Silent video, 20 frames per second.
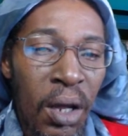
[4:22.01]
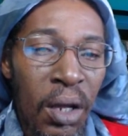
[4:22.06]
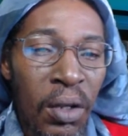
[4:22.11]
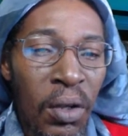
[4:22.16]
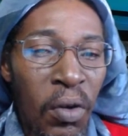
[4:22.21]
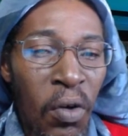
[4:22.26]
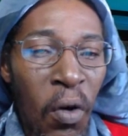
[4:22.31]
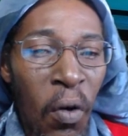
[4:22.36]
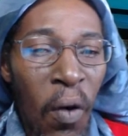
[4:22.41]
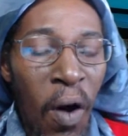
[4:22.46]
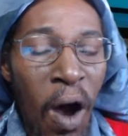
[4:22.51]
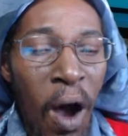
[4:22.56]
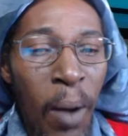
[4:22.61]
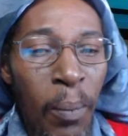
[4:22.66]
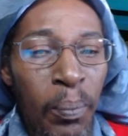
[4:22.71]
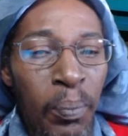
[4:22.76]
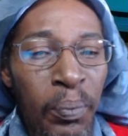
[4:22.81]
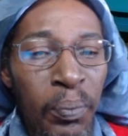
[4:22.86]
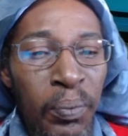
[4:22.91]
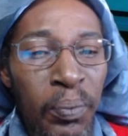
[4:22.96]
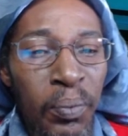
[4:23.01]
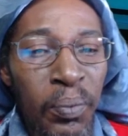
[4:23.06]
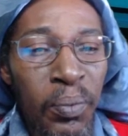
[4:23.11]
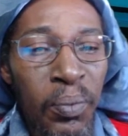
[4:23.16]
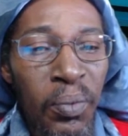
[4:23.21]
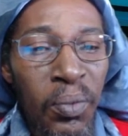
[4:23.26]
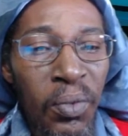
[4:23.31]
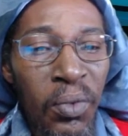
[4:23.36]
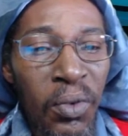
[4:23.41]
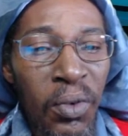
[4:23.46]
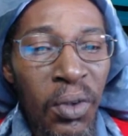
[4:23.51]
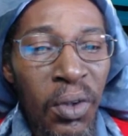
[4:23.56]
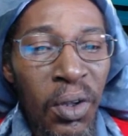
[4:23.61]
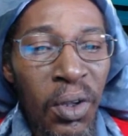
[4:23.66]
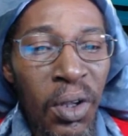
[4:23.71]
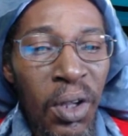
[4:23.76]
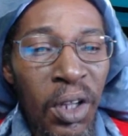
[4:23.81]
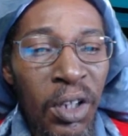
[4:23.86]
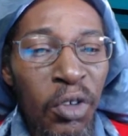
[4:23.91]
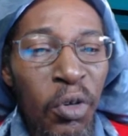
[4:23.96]
You know,
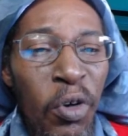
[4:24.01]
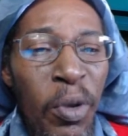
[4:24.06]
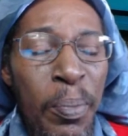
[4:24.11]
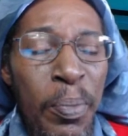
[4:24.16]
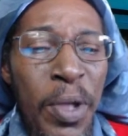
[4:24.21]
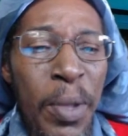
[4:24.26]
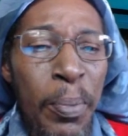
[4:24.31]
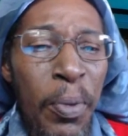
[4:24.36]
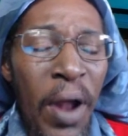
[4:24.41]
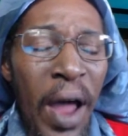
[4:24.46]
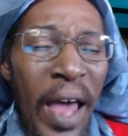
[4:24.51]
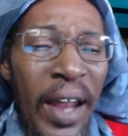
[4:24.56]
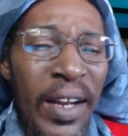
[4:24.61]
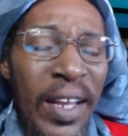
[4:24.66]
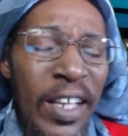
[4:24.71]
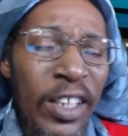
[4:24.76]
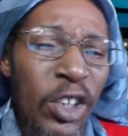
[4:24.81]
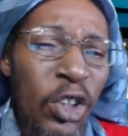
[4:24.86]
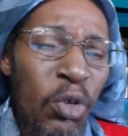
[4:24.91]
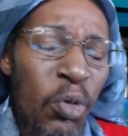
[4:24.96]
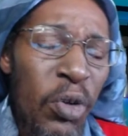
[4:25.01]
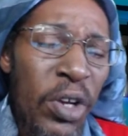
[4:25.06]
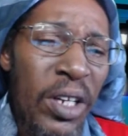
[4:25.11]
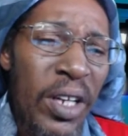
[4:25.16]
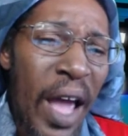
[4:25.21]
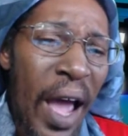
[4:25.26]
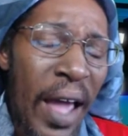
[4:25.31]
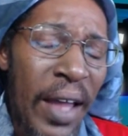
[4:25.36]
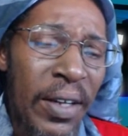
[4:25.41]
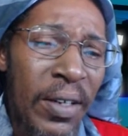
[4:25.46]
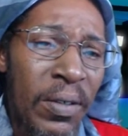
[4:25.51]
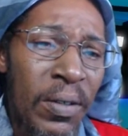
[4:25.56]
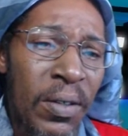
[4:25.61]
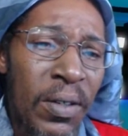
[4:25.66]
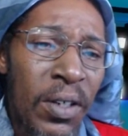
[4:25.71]
3 people, at least 3 dead,